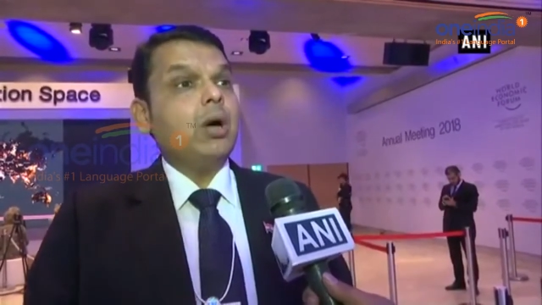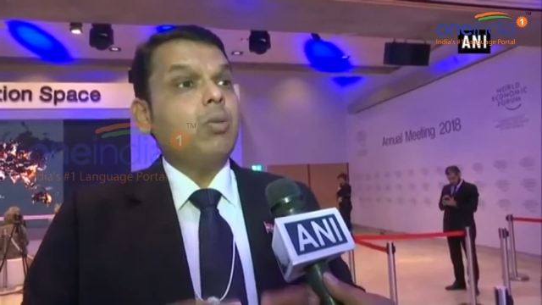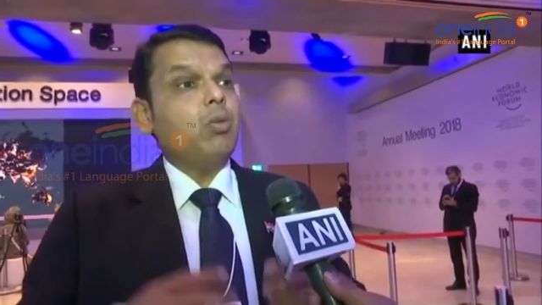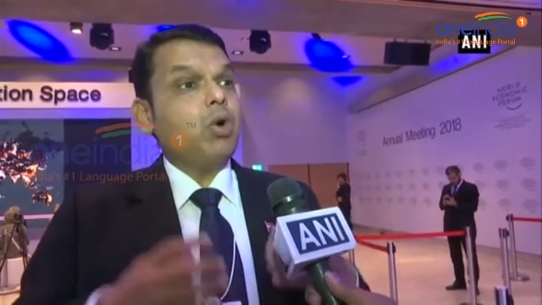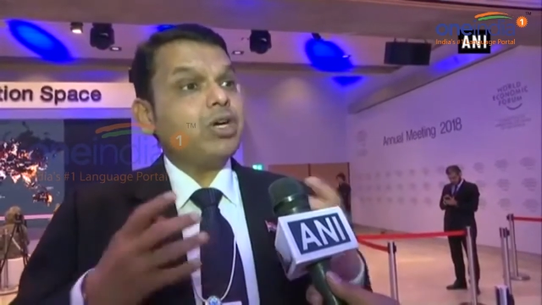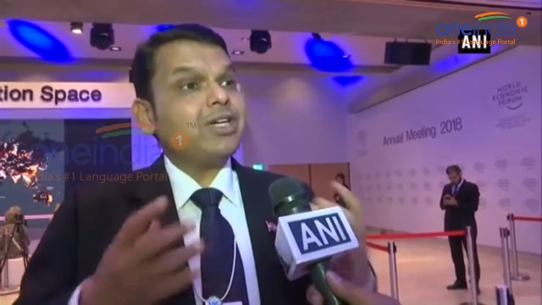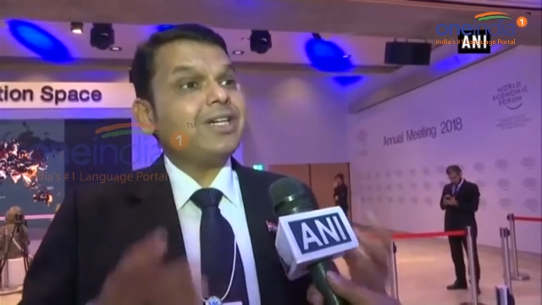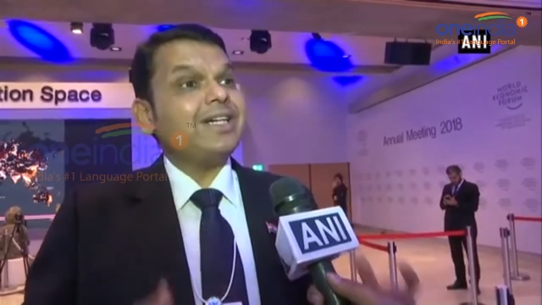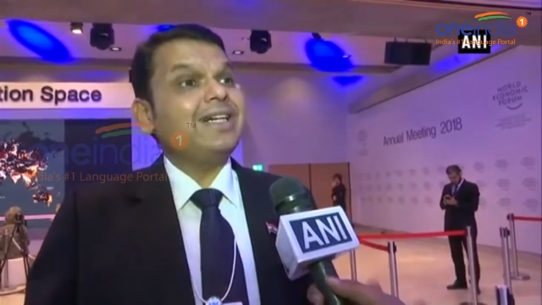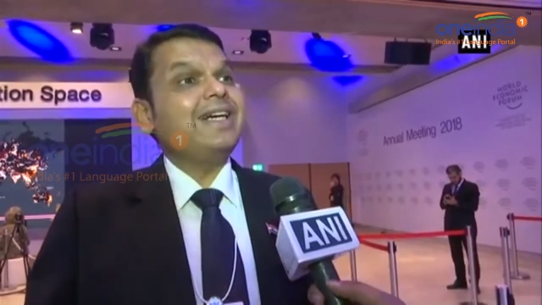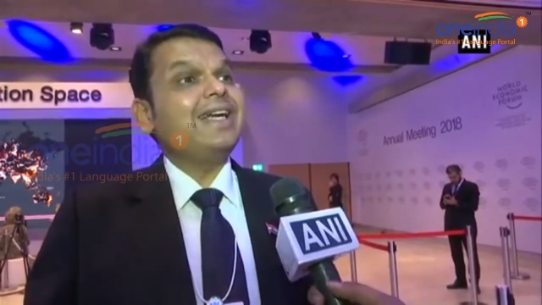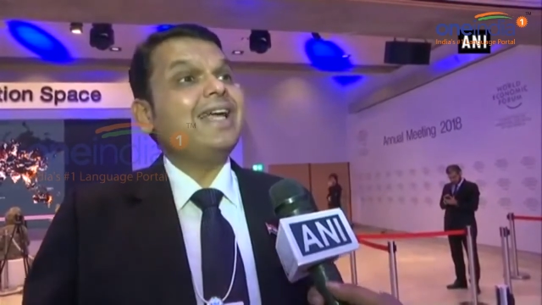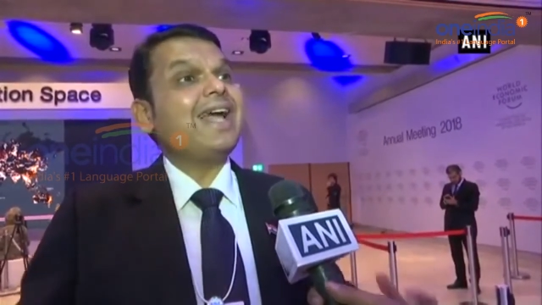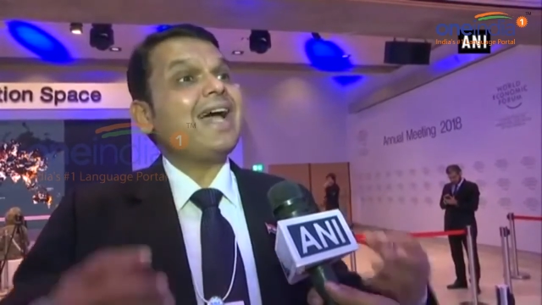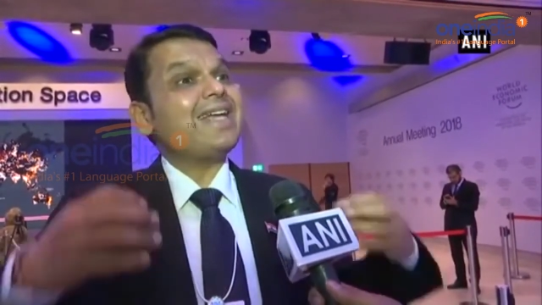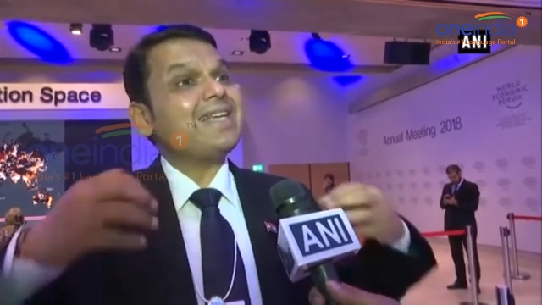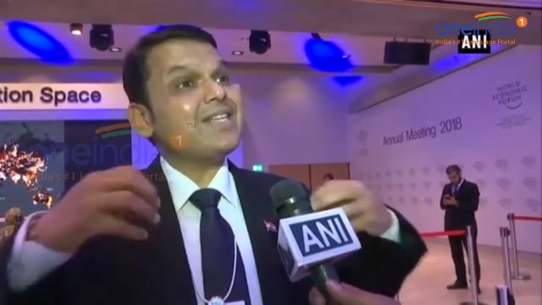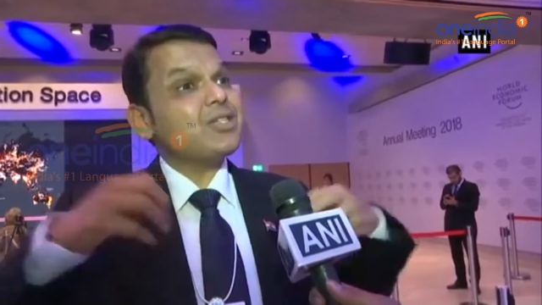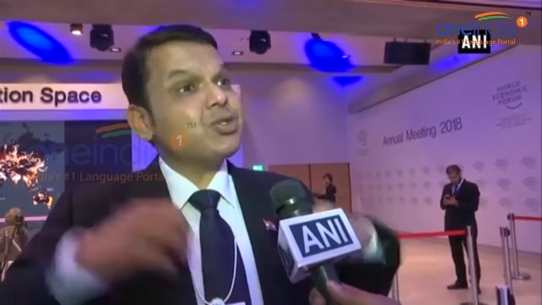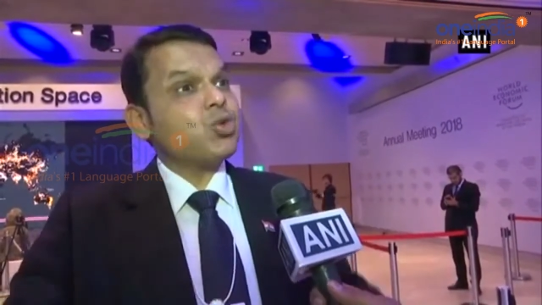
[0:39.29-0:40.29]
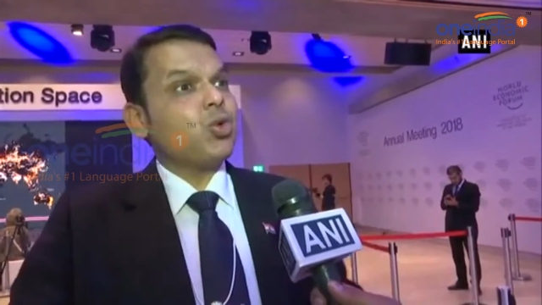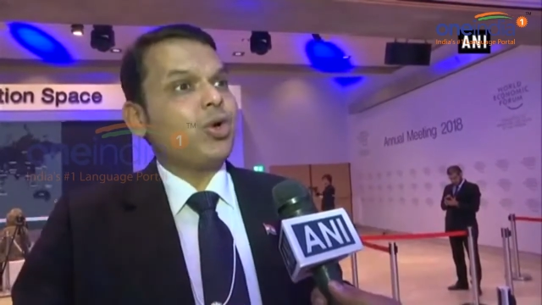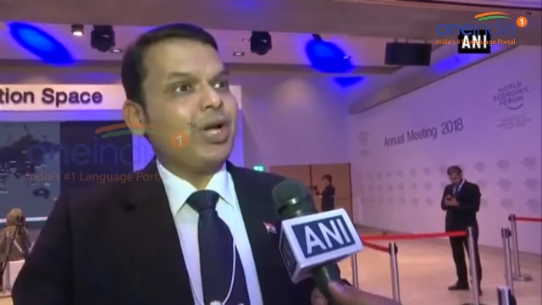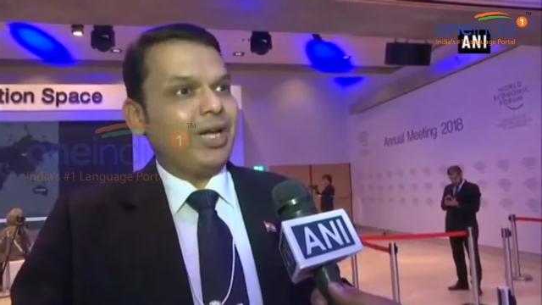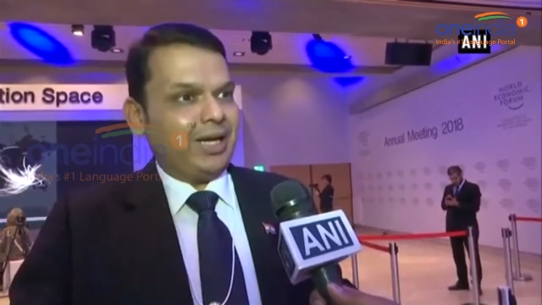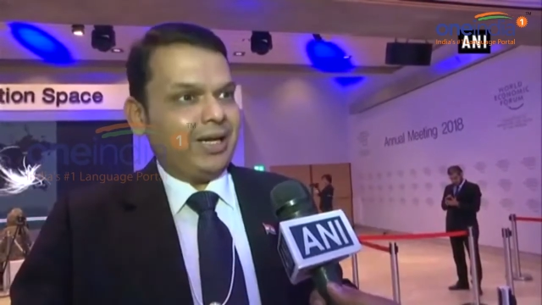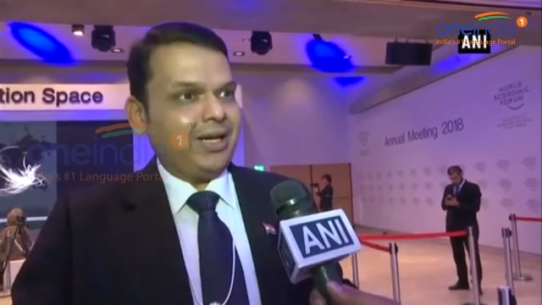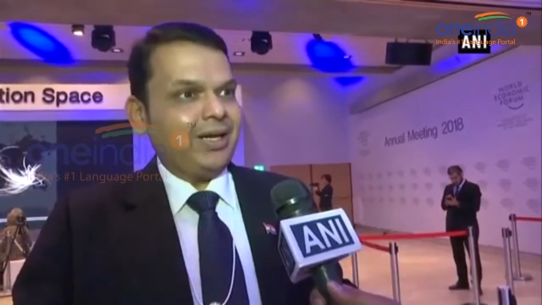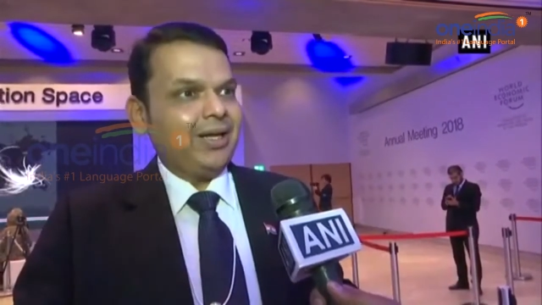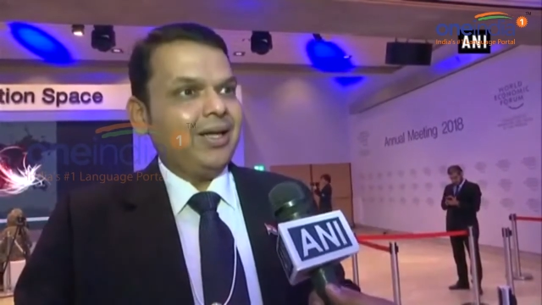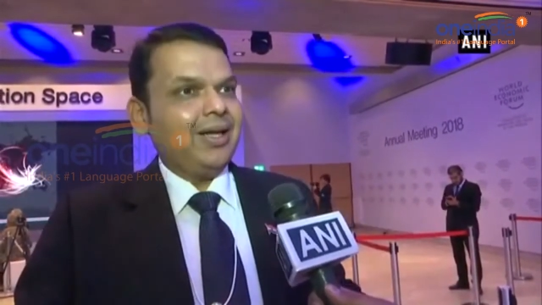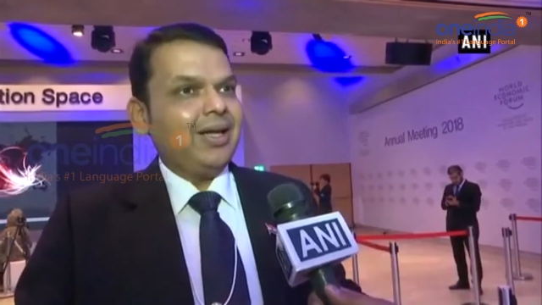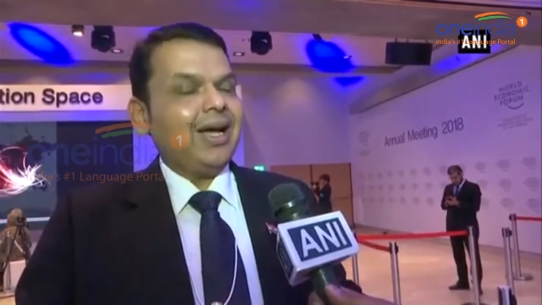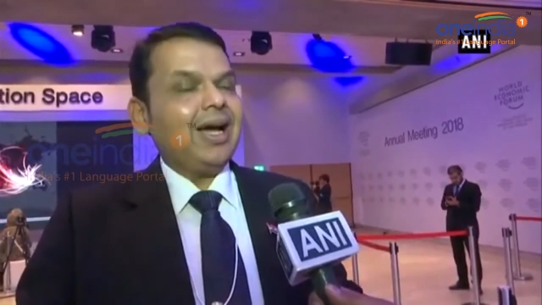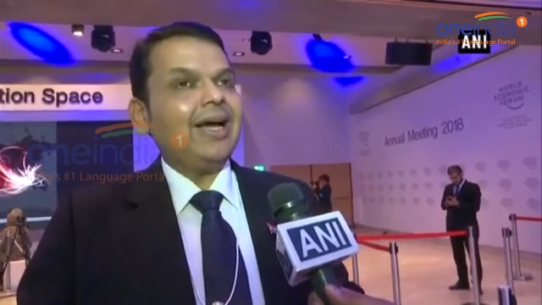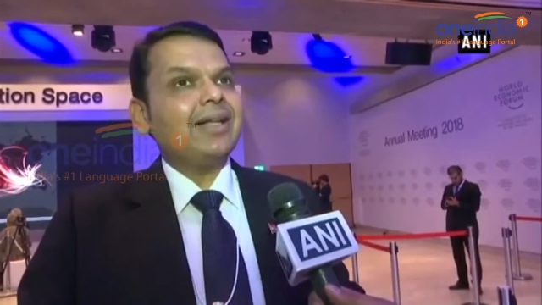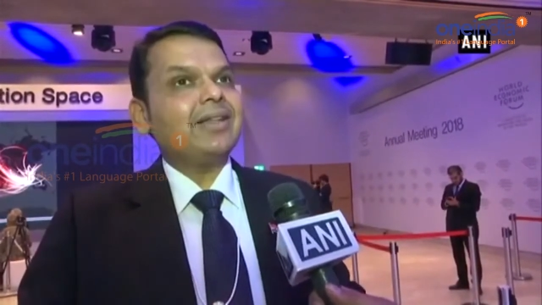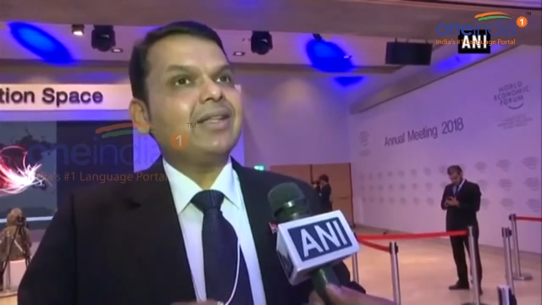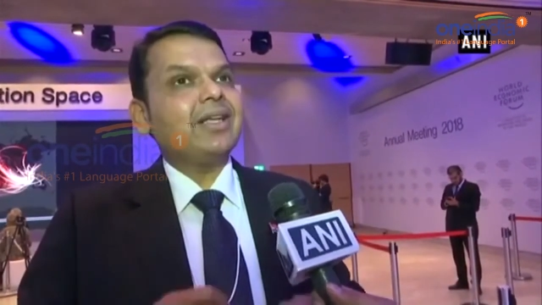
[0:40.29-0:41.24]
what India is doing. I